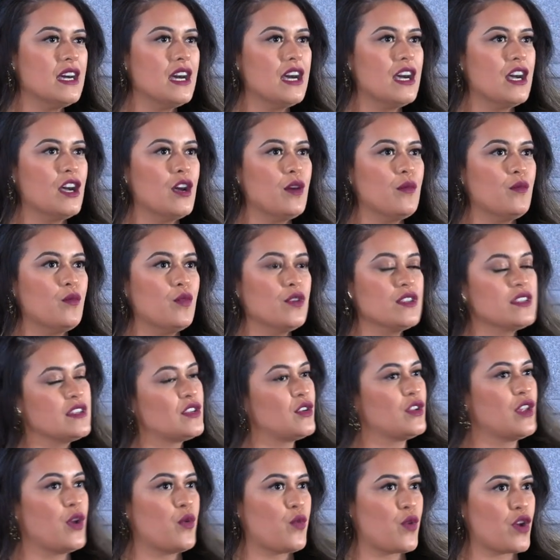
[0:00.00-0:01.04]
was
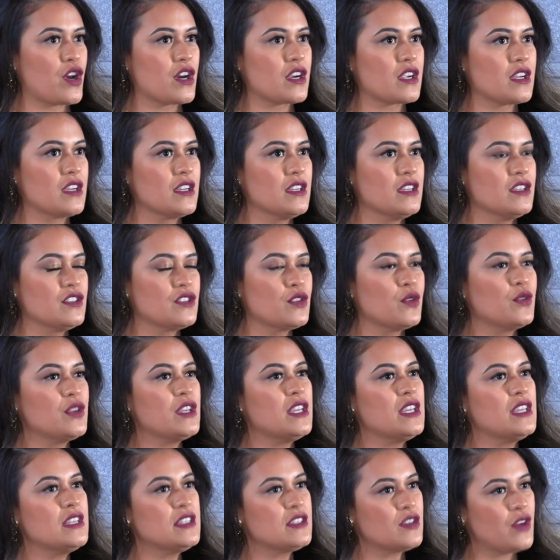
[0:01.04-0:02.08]
still at work. So
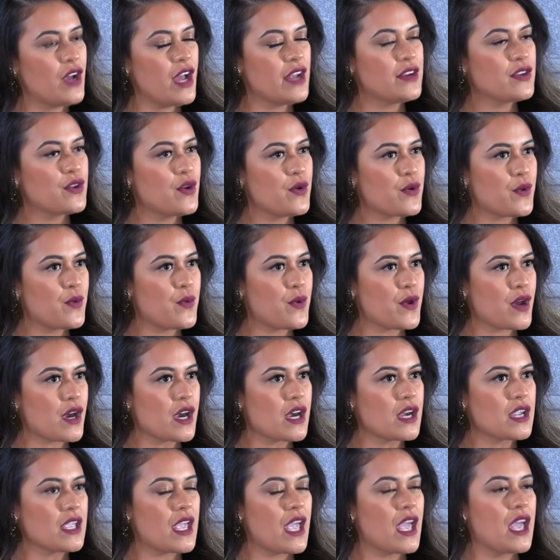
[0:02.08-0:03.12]
he still had to go to work.